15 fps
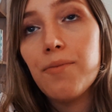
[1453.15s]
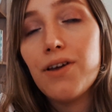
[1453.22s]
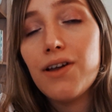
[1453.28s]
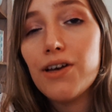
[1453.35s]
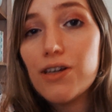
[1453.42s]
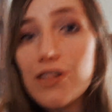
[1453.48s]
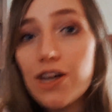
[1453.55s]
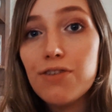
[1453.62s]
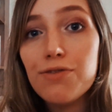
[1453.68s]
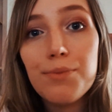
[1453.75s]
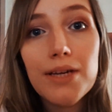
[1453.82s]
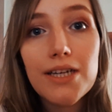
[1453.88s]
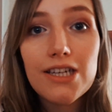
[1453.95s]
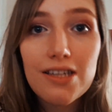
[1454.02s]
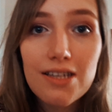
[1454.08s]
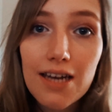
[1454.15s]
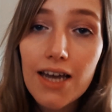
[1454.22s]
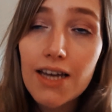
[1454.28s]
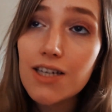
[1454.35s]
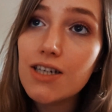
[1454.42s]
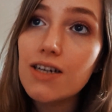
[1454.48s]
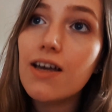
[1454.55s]
looked over my
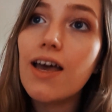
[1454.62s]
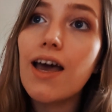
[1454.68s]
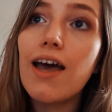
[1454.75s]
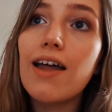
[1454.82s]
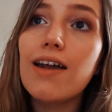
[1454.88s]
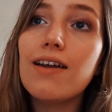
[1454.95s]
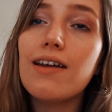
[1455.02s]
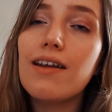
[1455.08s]
dissertation again,